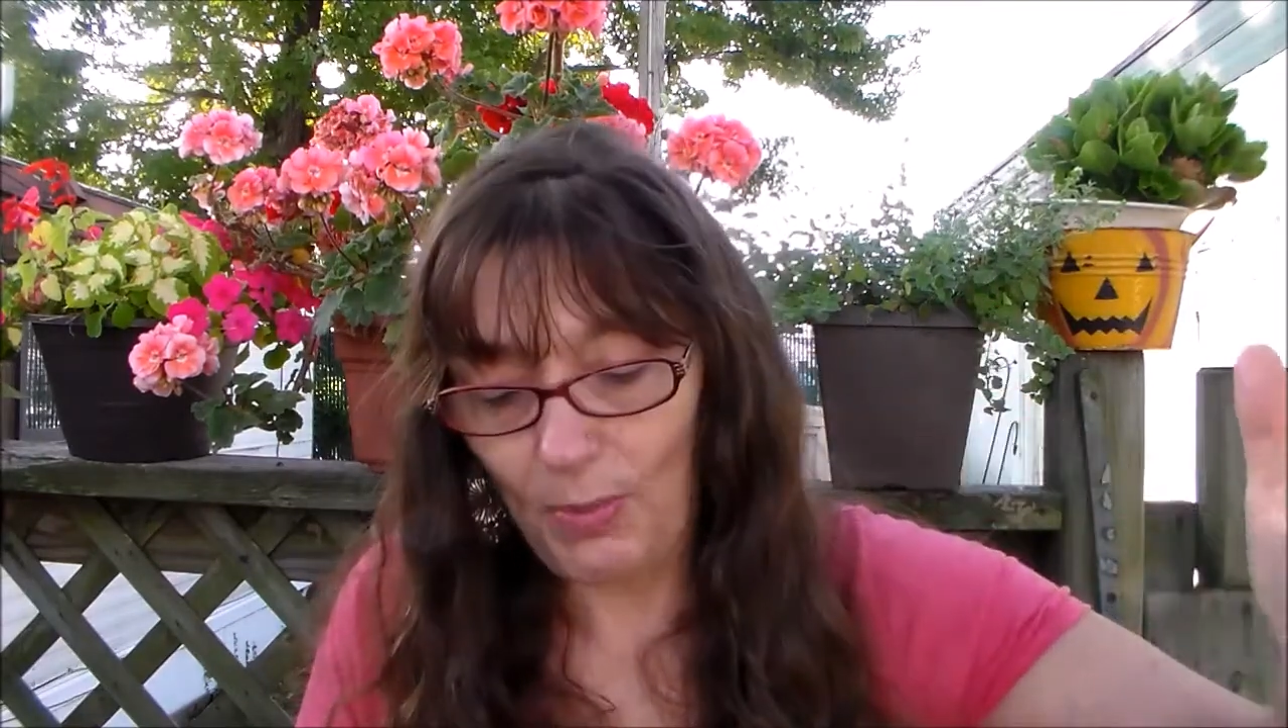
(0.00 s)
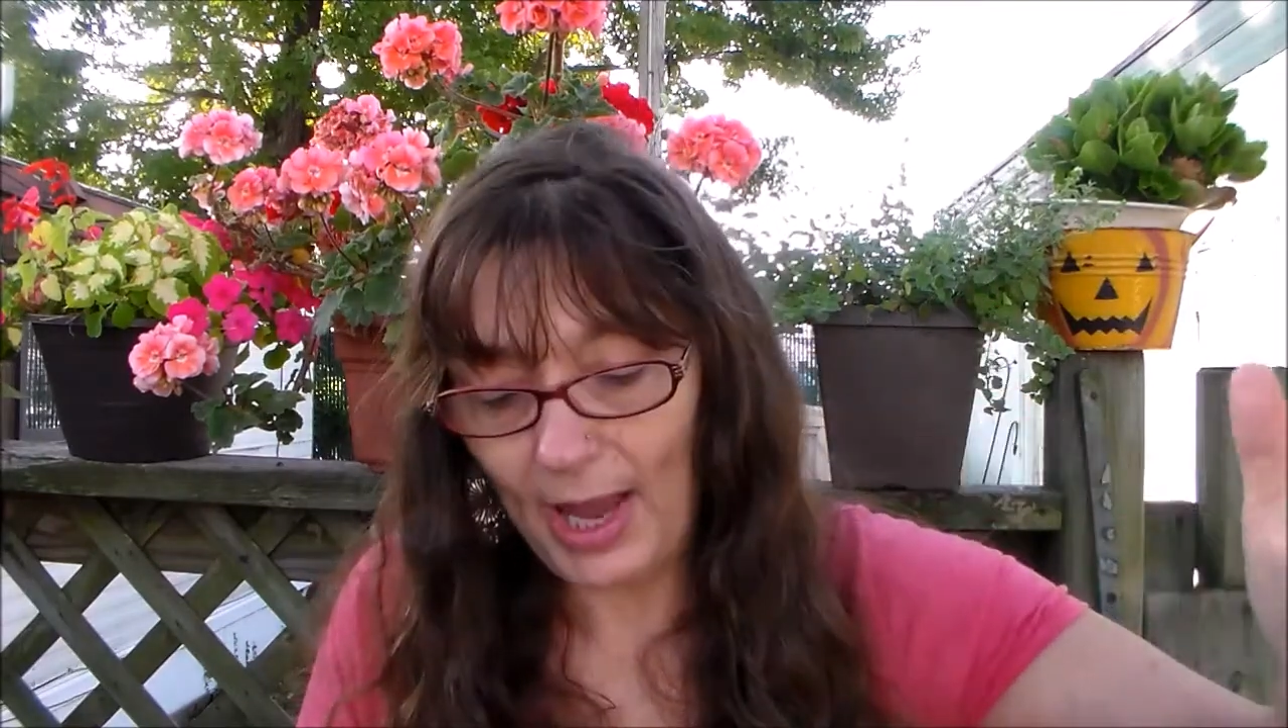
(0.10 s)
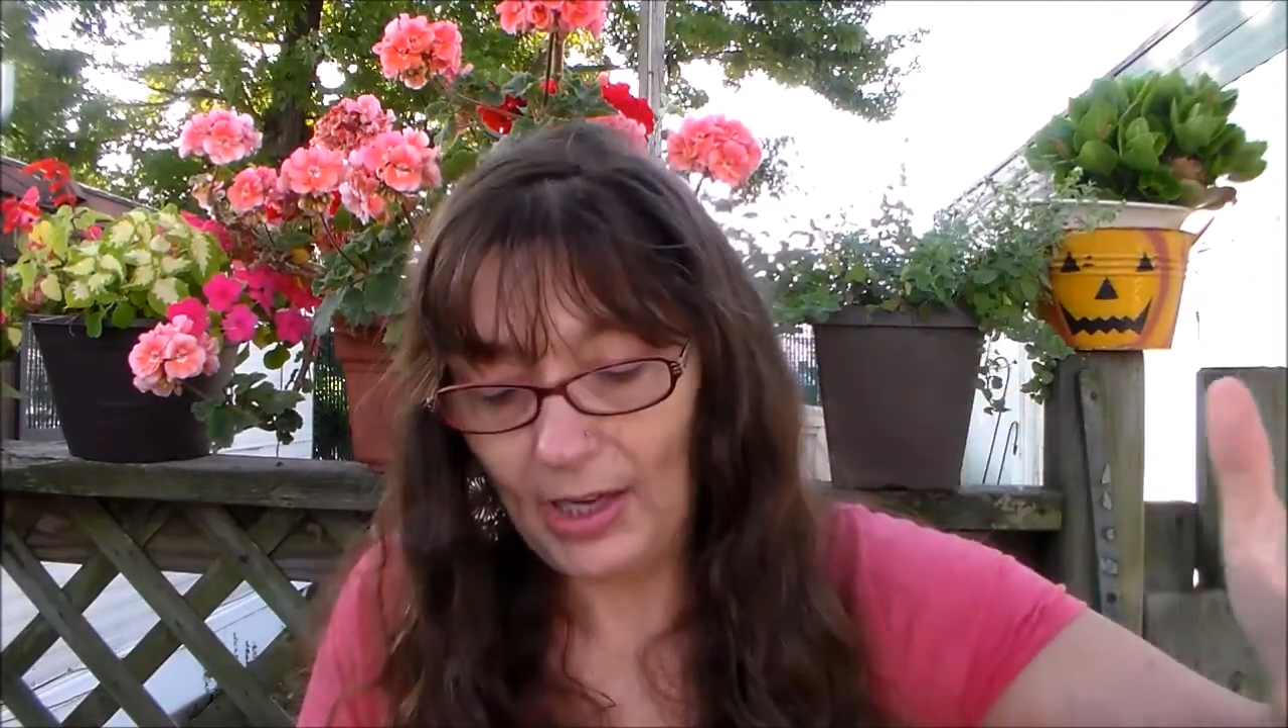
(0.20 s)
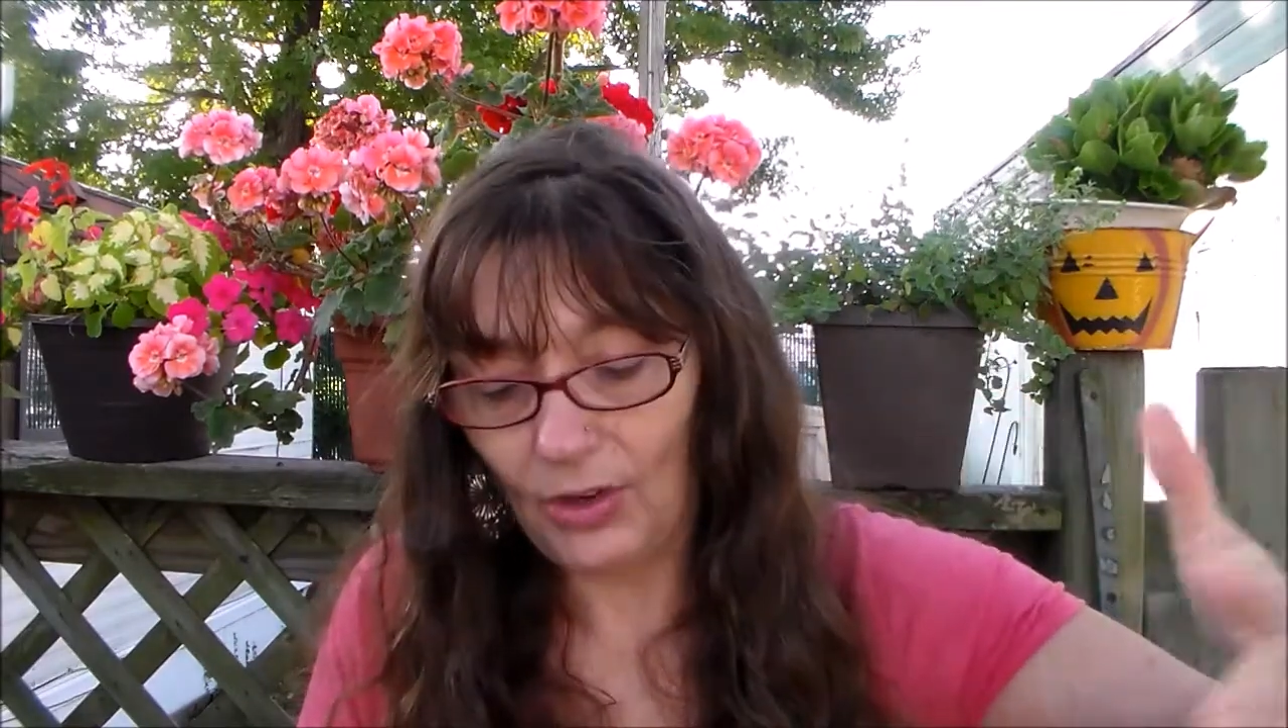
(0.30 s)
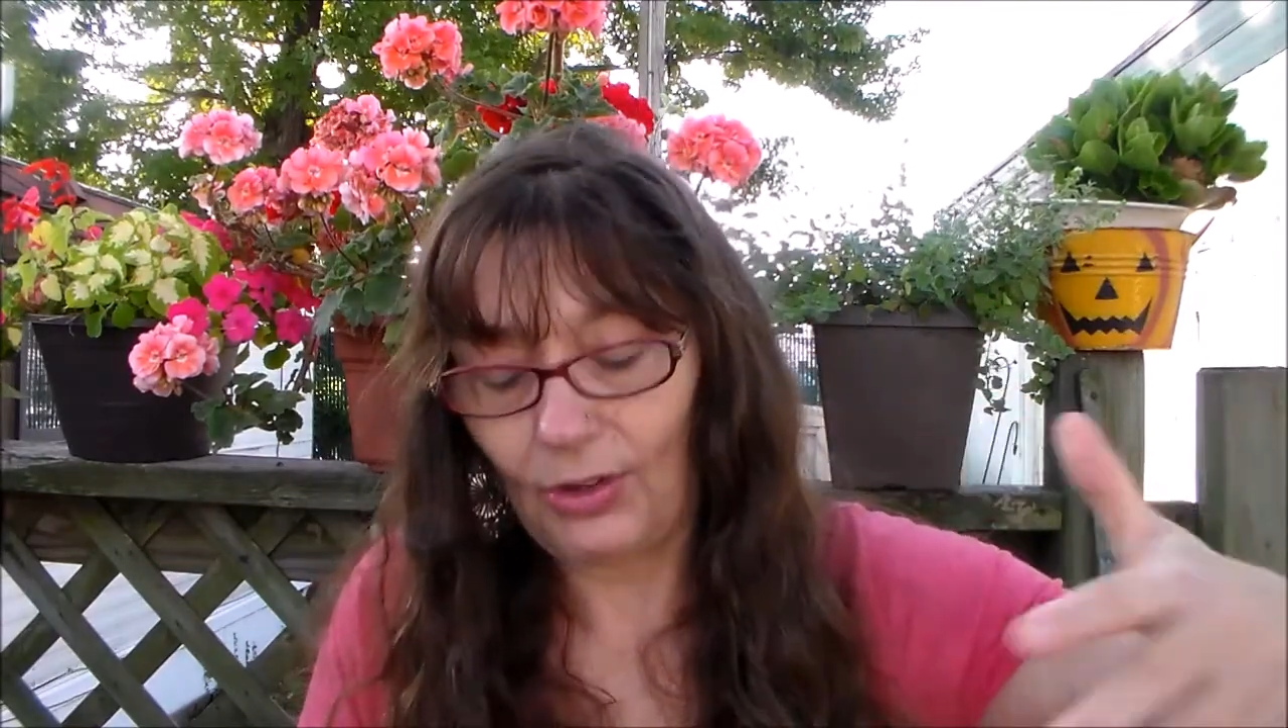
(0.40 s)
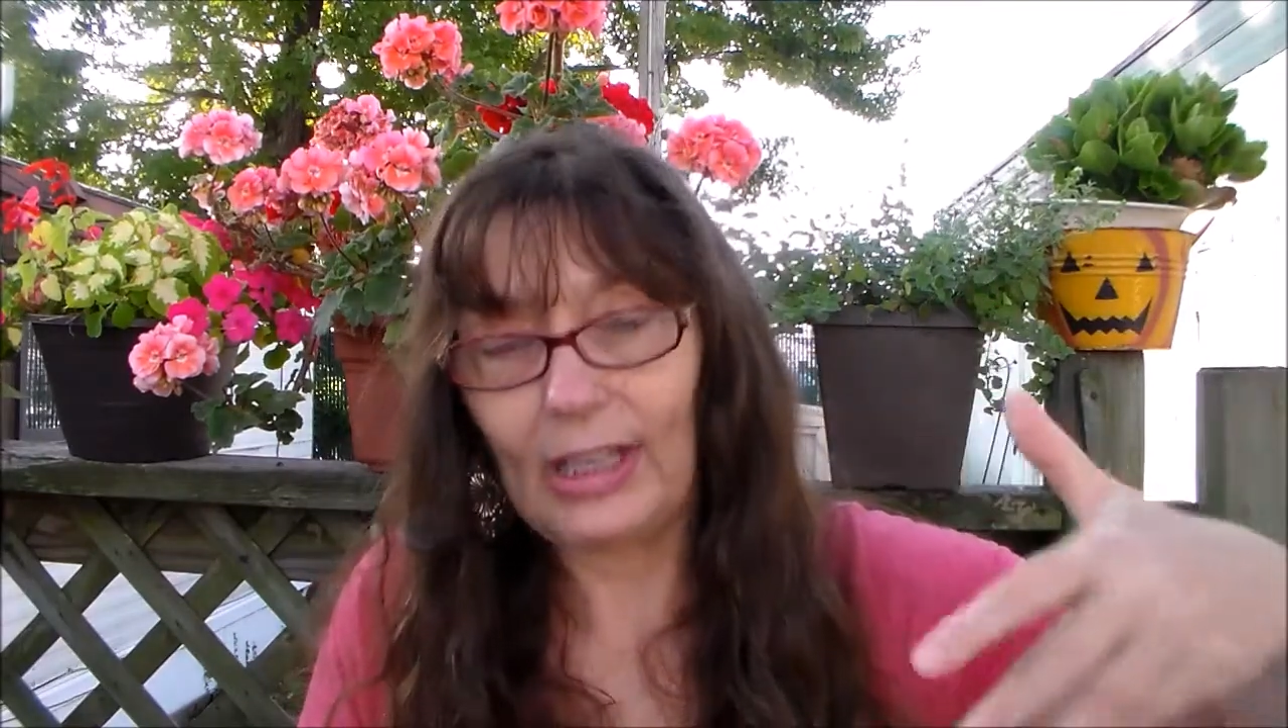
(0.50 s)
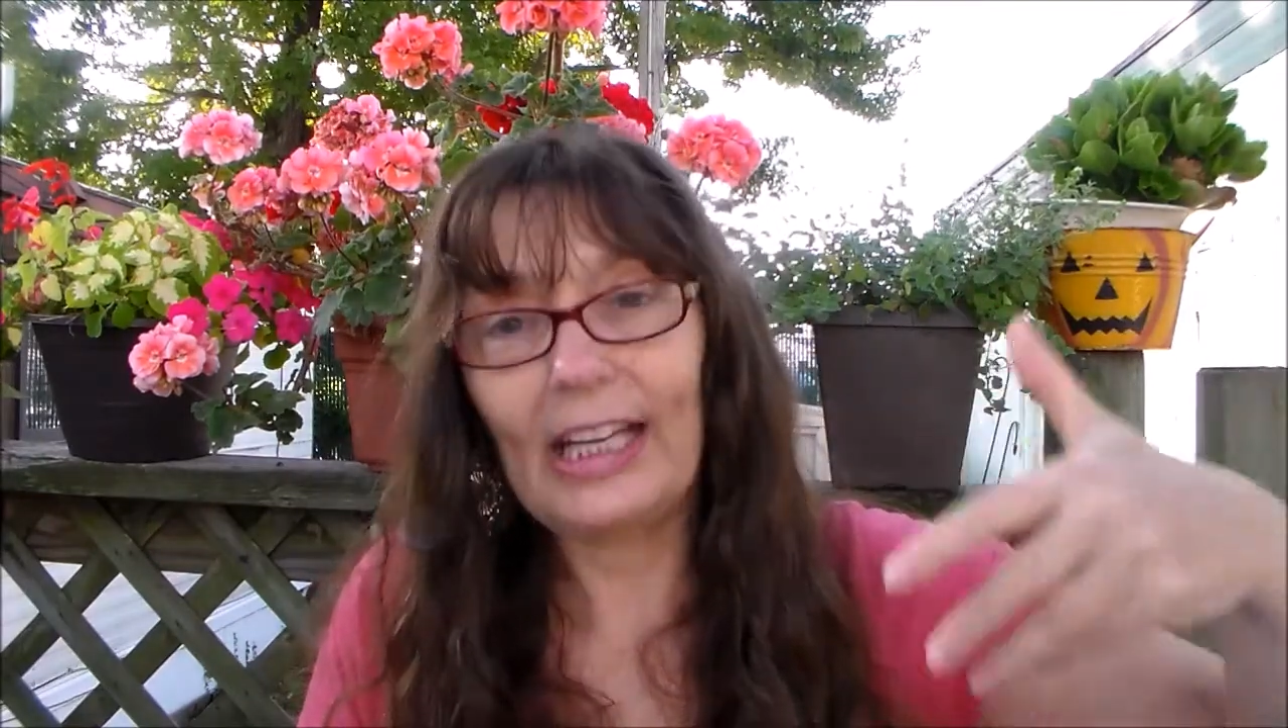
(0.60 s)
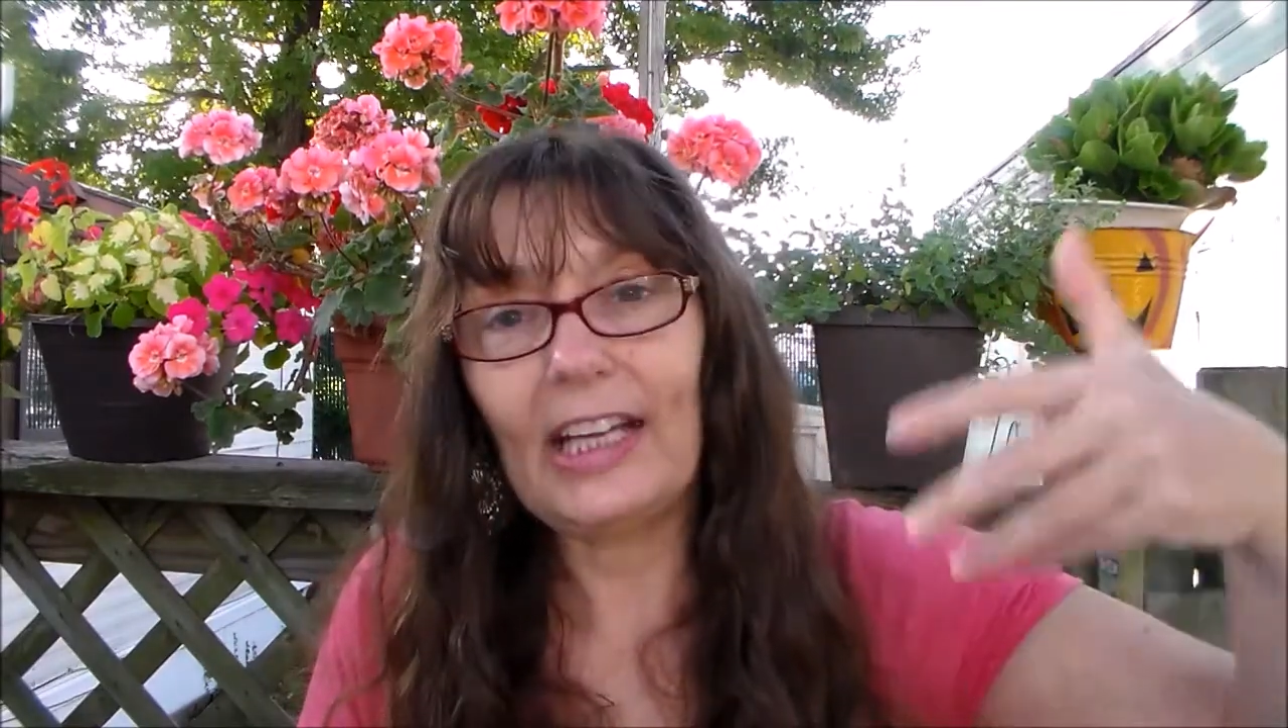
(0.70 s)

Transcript: Michael and